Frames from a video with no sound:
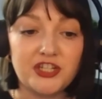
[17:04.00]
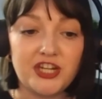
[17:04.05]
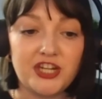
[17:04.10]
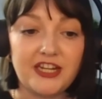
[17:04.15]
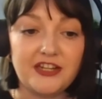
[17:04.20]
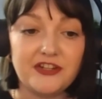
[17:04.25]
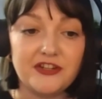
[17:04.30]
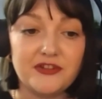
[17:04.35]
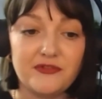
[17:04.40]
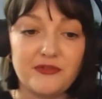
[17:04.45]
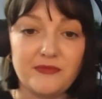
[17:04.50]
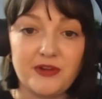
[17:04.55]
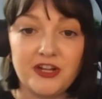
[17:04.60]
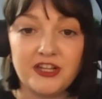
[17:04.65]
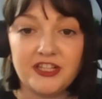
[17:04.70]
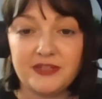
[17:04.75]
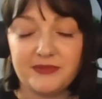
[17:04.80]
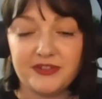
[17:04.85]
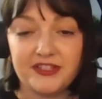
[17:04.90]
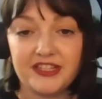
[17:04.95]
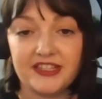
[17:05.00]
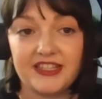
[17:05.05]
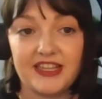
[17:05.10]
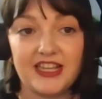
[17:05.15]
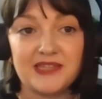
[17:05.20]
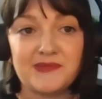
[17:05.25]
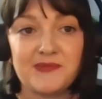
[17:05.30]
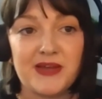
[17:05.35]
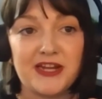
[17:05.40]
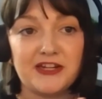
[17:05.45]
changed from customer
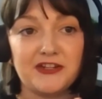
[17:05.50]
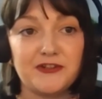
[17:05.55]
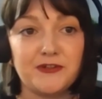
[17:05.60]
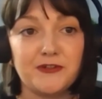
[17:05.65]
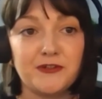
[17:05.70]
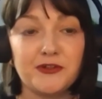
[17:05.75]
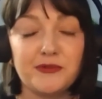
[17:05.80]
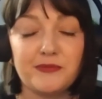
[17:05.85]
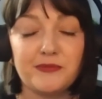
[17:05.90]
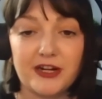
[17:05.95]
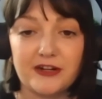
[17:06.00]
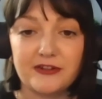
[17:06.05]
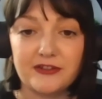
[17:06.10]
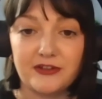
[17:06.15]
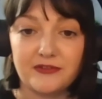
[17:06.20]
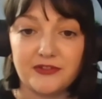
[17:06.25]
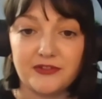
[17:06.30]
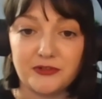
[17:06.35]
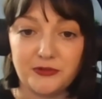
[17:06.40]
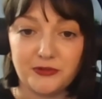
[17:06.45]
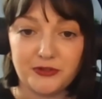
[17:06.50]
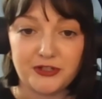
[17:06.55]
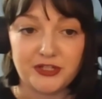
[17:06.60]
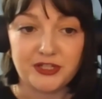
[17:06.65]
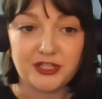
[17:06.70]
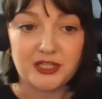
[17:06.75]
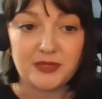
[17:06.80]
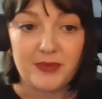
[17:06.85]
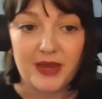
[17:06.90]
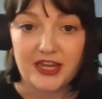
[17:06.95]
success manager to a Microsoft
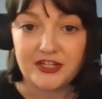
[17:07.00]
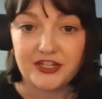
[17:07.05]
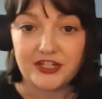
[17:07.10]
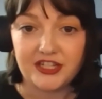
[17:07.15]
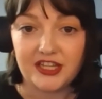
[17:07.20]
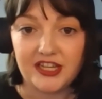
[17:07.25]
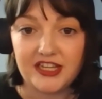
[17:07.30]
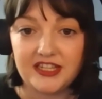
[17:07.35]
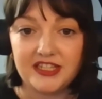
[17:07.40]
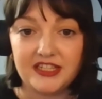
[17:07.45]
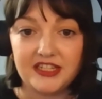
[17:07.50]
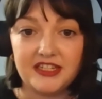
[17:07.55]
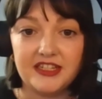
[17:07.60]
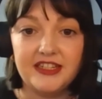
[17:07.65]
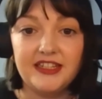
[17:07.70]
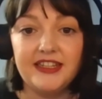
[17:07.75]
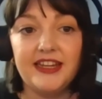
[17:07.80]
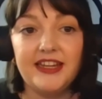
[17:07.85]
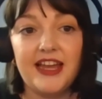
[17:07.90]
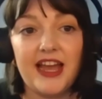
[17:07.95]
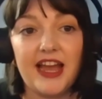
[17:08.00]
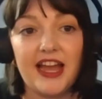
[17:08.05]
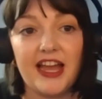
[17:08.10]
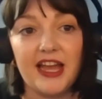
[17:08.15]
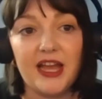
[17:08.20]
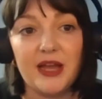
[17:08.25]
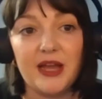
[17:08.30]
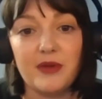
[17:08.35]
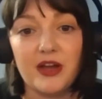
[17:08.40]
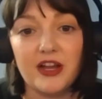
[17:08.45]
Solution Specialist.
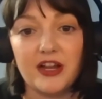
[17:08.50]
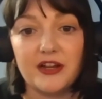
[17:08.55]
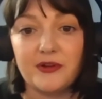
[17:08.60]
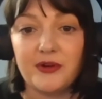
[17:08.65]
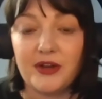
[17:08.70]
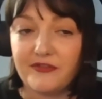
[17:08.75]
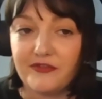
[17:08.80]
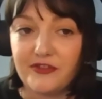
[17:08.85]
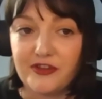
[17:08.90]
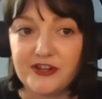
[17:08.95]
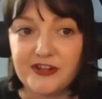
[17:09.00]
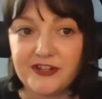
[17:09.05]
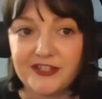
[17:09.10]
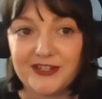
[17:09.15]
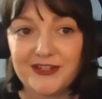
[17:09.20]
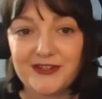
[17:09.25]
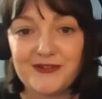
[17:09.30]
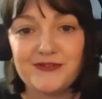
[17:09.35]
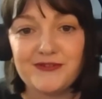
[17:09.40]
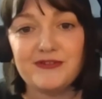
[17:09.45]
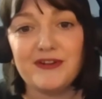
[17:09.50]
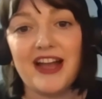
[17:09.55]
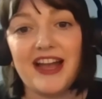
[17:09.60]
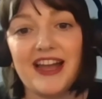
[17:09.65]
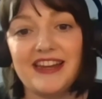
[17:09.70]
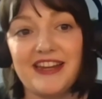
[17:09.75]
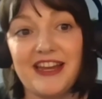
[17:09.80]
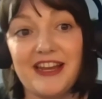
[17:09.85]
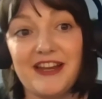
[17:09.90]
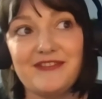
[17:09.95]
Quite a few years ago
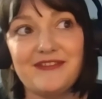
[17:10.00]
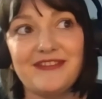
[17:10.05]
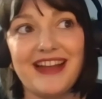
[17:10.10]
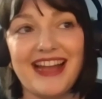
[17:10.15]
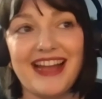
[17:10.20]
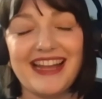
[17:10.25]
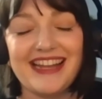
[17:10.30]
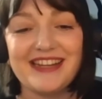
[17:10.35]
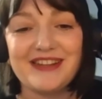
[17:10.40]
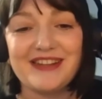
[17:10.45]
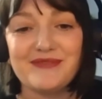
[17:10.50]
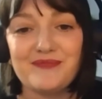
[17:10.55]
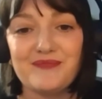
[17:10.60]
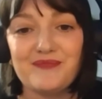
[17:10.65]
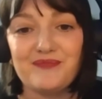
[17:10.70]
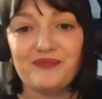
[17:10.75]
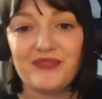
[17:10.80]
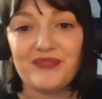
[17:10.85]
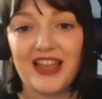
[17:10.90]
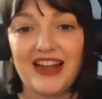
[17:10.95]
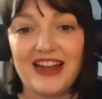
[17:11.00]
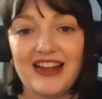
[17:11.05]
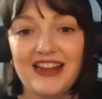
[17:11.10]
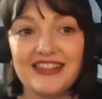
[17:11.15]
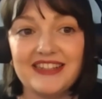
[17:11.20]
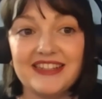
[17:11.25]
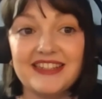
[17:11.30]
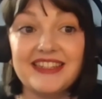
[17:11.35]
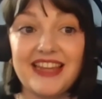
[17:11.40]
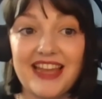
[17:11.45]
now.
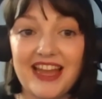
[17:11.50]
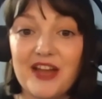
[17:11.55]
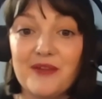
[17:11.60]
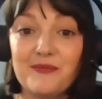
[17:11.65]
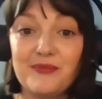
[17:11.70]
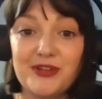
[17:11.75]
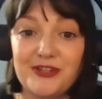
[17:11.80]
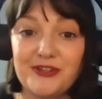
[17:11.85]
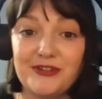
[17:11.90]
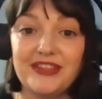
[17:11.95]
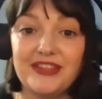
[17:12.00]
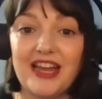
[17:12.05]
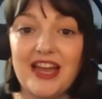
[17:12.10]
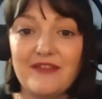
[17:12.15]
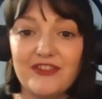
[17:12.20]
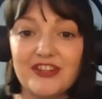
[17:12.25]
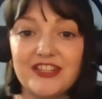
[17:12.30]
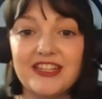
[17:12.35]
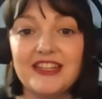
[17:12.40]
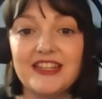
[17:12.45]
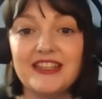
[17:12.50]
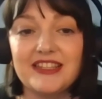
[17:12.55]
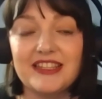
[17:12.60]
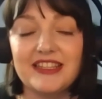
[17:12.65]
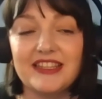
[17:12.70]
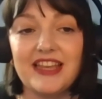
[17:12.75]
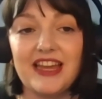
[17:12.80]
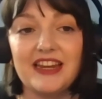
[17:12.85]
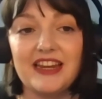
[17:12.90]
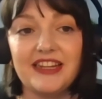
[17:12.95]
I've been doing that ever since,
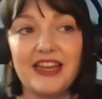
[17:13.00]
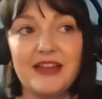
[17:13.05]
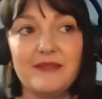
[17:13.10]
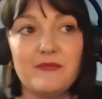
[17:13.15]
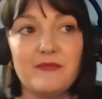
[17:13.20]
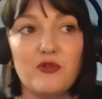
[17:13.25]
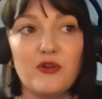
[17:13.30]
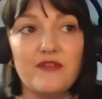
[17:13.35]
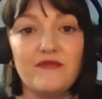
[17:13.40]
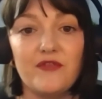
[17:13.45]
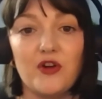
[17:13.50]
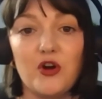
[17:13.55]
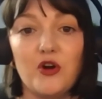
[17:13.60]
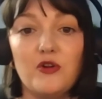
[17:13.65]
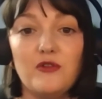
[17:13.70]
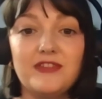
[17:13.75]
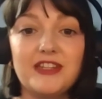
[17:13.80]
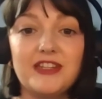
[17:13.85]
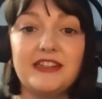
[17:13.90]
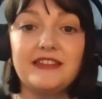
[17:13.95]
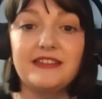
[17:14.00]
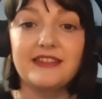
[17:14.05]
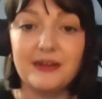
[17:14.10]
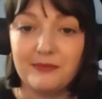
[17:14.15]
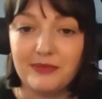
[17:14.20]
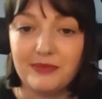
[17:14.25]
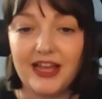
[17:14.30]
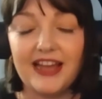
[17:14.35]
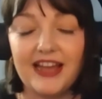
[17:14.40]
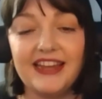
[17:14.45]
and then getting more involved in
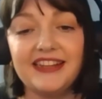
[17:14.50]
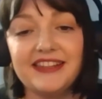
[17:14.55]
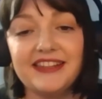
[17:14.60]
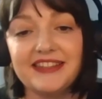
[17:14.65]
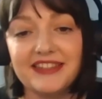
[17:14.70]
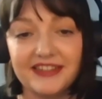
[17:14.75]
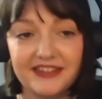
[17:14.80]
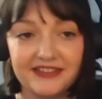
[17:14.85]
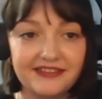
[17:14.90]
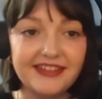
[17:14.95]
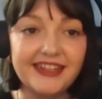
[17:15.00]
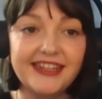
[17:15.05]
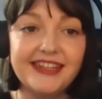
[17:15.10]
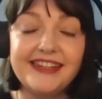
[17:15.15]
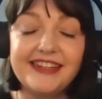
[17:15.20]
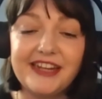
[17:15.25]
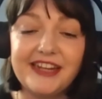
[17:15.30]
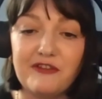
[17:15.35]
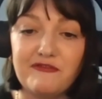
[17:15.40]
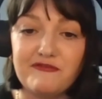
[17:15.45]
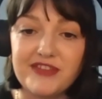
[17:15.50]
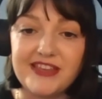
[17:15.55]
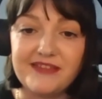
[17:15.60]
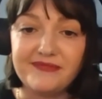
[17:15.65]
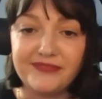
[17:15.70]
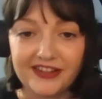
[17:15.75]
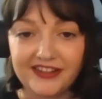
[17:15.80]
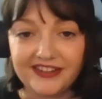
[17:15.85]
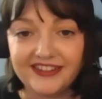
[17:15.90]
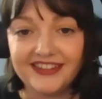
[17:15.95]
compliance and now
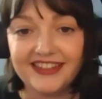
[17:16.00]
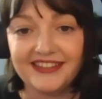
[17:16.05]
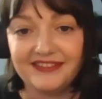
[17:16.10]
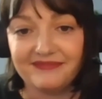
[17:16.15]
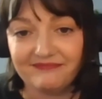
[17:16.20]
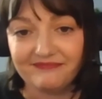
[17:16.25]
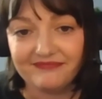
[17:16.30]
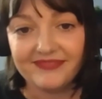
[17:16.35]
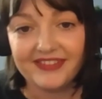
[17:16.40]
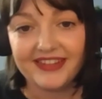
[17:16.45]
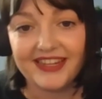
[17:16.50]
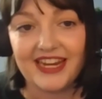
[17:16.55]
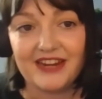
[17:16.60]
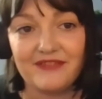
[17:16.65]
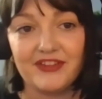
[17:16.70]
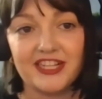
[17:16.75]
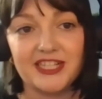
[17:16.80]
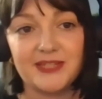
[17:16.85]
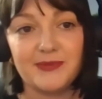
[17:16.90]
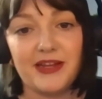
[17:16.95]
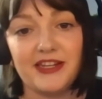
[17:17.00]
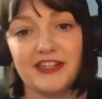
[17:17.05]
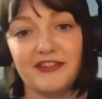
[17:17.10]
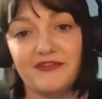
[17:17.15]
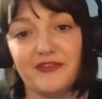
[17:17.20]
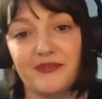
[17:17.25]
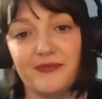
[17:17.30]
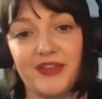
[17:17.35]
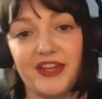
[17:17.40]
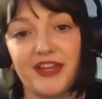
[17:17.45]
Viva and kind of expanding
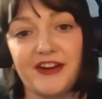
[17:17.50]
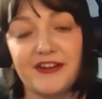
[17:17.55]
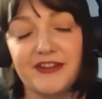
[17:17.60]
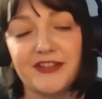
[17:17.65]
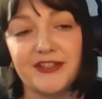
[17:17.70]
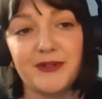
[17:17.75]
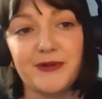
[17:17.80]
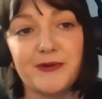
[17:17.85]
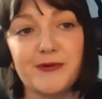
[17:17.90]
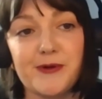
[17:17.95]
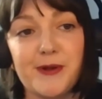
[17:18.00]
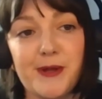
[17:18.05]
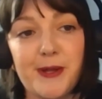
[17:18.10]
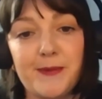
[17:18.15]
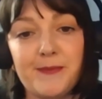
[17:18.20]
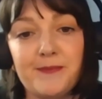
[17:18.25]
from there. So